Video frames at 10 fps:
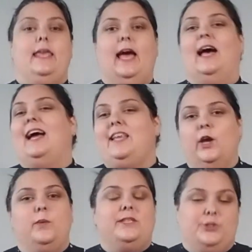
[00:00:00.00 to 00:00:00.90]
Yeah, I
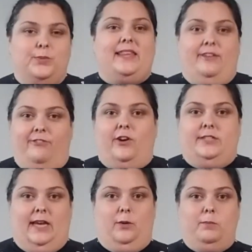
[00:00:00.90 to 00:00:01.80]
know it's really
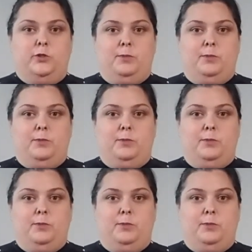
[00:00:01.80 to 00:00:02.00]
far down.